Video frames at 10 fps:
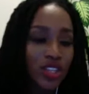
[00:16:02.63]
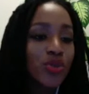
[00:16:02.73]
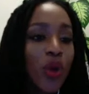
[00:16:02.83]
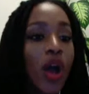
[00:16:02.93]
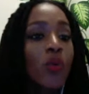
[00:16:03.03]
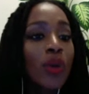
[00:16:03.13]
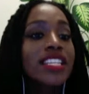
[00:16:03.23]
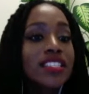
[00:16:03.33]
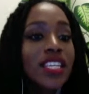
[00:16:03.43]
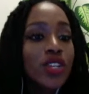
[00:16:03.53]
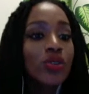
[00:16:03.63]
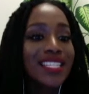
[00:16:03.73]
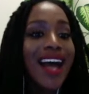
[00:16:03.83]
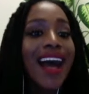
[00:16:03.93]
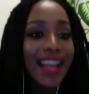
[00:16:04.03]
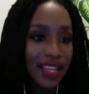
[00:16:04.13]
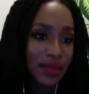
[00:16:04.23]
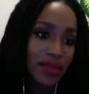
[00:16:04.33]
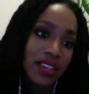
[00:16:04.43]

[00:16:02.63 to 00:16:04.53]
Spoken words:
You are wasting your time.